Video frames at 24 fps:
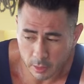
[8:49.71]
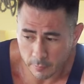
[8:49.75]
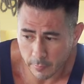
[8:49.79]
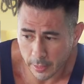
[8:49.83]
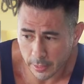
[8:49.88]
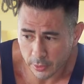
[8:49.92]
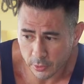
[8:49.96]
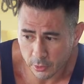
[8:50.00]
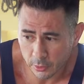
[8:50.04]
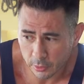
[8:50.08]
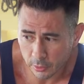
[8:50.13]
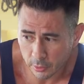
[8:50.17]
They
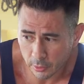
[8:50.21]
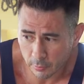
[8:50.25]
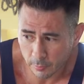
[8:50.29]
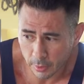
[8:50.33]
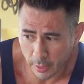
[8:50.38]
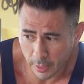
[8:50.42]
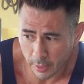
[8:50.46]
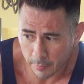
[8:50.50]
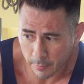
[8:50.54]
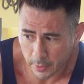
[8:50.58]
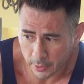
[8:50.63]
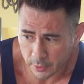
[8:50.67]
might do
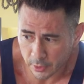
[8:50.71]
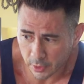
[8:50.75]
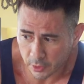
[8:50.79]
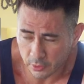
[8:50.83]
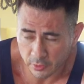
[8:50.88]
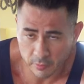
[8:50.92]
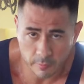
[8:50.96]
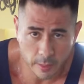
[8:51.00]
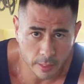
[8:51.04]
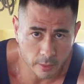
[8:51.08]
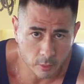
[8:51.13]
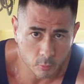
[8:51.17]

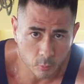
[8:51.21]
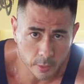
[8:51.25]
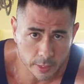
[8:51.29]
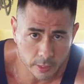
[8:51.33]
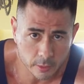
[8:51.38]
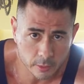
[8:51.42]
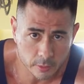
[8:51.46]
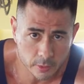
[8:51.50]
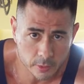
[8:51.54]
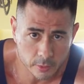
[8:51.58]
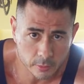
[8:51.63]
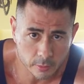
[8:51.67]
plyometrics for about a
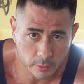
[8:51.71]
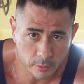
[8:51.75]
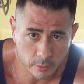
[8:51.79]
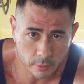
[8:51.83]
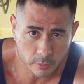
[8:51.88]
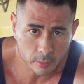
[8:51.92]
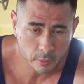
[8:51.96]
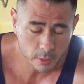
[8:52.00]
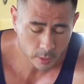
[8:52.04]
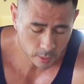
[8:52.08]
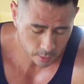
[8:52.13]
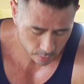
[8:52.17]
week or
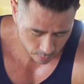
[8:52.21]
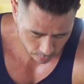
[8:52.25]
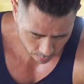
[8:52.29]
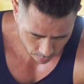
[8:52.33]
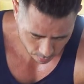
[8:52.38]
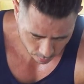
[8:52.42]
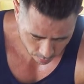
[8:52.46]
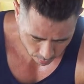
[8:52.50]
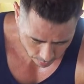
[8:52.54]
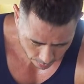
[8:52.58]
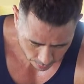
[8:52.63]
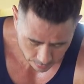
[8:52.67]
two
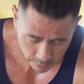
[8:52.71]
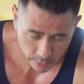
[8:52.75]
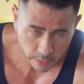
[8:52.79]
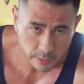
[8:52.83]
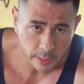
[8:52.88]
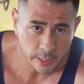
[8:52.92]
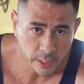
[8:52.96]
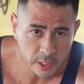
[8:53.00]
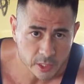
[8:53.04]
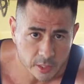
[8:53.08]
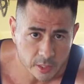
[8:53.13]
and then they